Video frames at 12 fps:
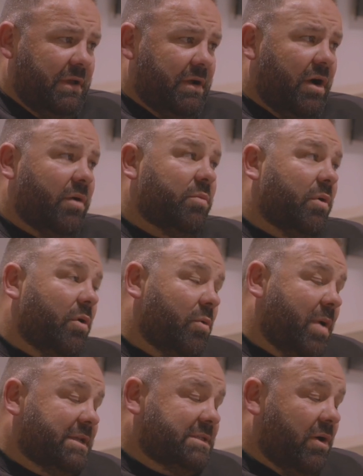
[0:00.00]
I've
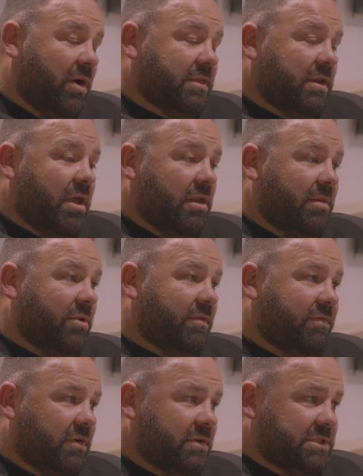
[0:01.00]
always liked the No Limit
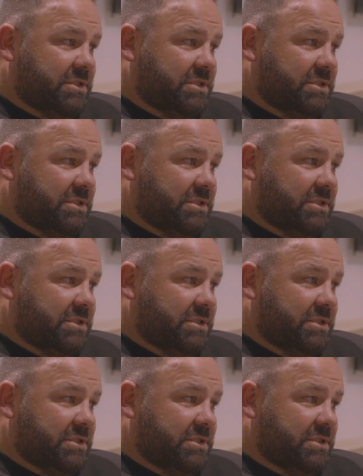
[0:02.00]
on Fox